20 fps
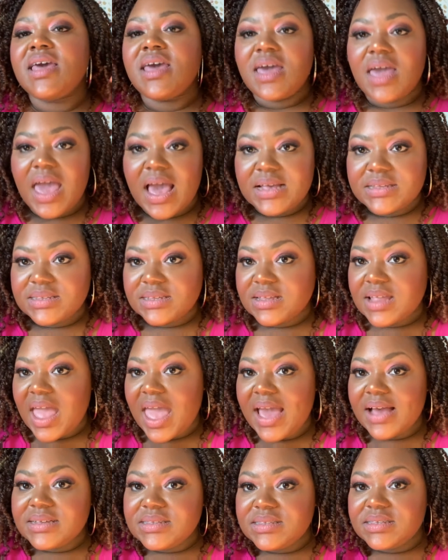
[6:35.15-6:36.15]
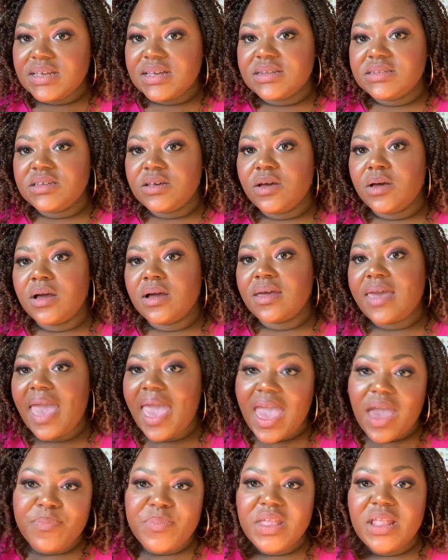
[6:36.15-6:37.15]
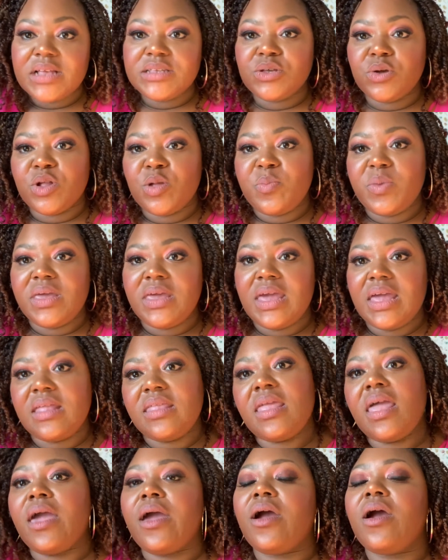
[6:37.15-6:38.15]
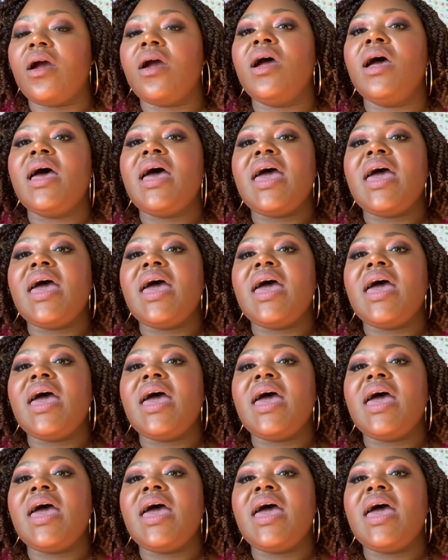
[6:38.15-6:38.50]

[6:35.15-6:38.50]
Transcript: has an accent cabinet that's going to be in there,